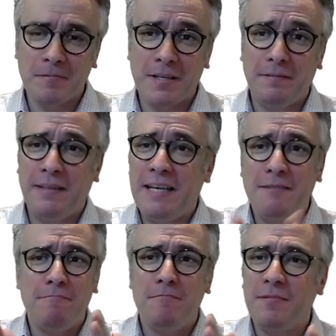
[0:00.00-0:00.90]

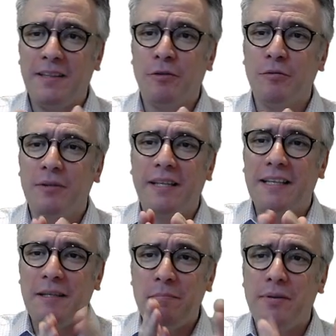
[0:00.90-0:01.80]
then
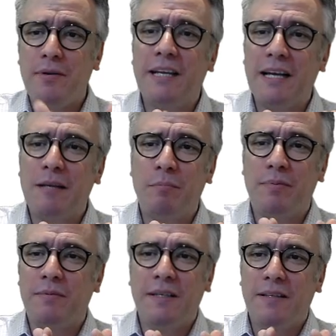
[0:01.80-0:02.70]

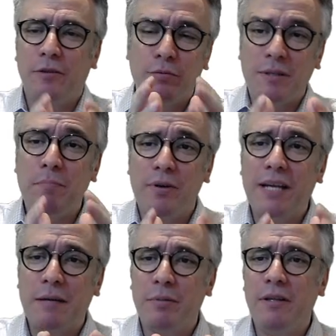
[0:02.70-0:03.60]
those
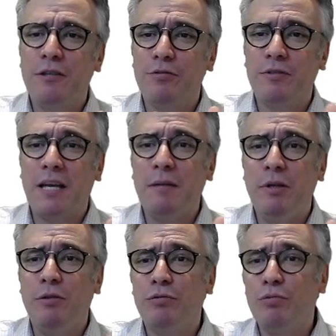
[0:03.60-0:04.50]
empirical predictions can be
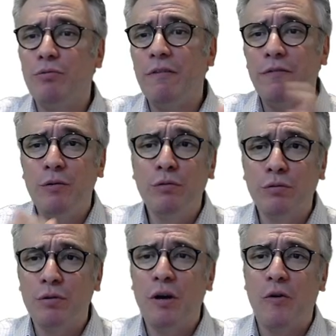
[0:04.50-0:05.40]
used to refute
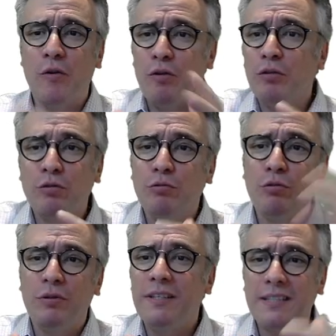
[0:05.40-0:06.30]
or not, or
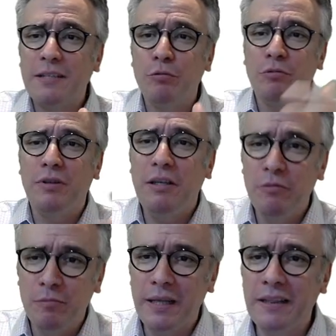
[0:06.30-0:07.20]
to decide to
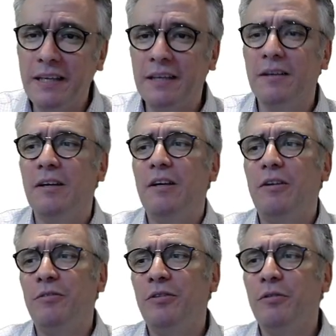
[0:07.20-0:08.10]
continue building
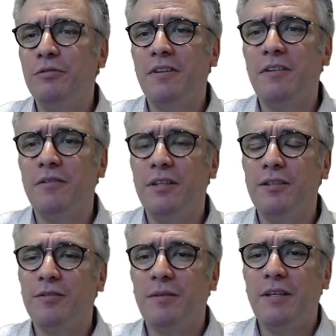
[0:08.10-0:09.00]
on those
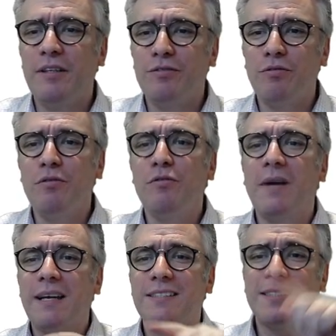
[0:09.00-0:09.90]
theories. So you
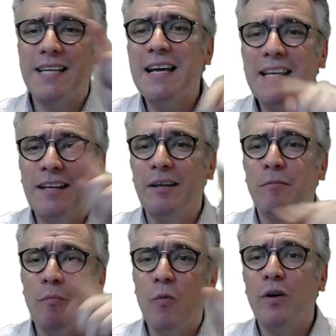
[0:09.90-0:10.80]
can cycle
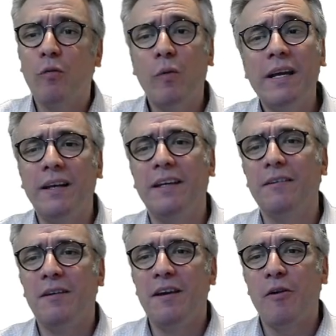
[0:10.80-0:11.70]
more quickly
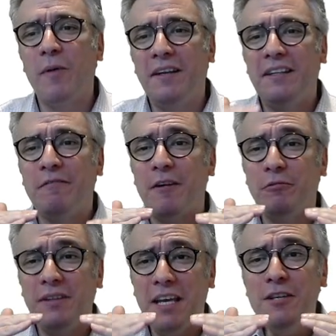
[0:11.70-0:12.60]
when the
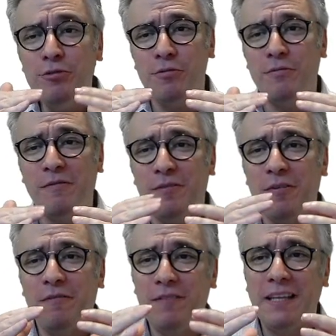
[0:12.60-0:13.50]
foundation of your
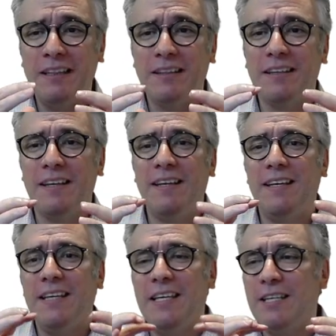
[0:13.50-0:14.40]
field
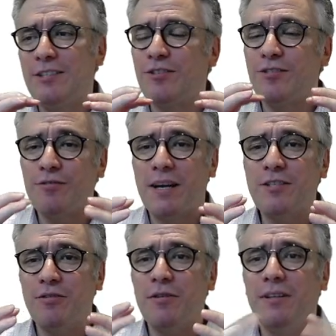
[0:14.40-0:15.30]
is
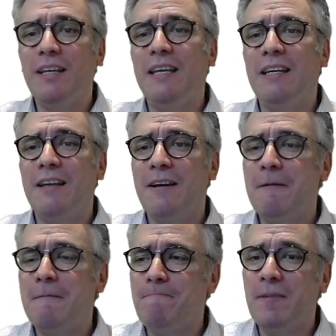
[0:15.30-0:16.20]
structured in
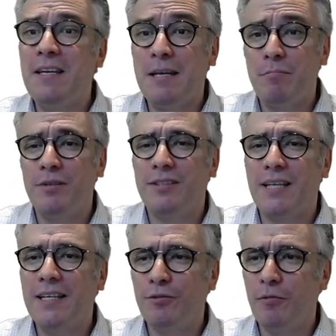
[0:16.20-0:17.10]
a
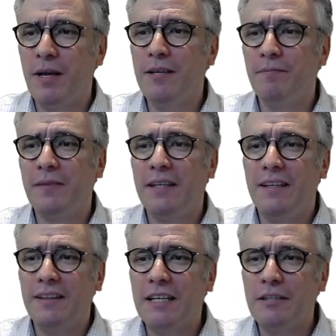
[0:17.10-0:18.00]
precise way.
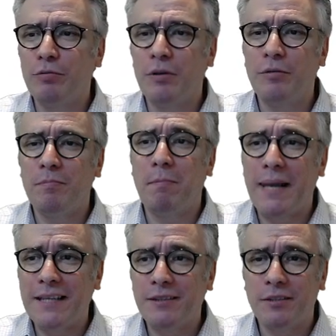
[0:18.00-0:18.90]
That's what
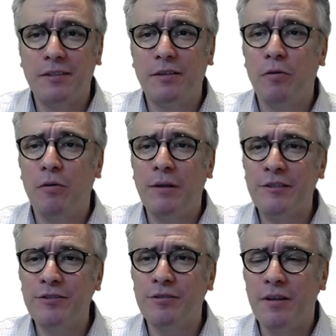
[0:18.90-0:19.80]
Platt
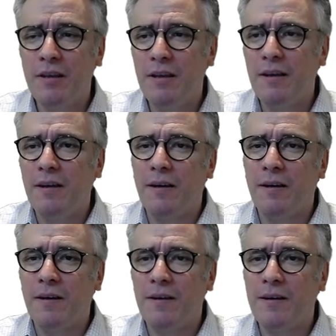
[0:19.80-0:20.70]
calls
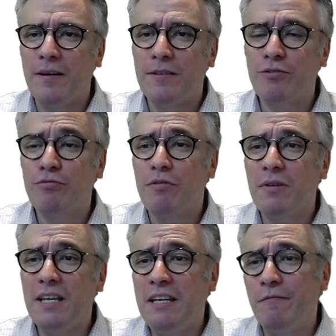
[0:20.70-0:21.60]
strong
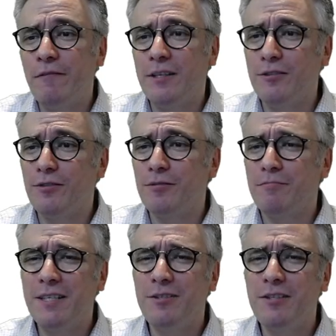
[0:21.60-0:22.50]
inference.
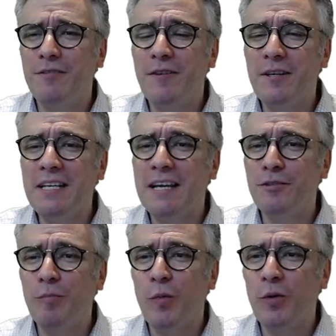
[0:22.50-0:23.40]
There's this very
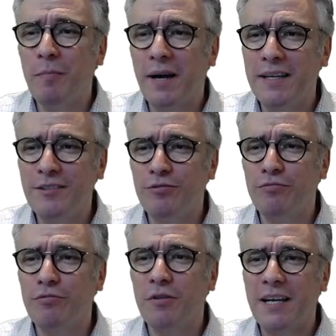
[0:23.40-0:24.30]
nice book by
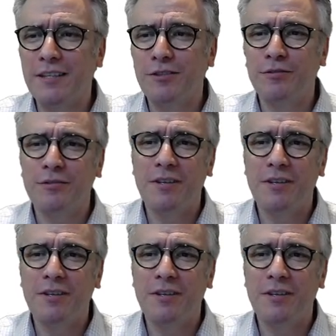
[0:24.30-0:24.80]
Strogatz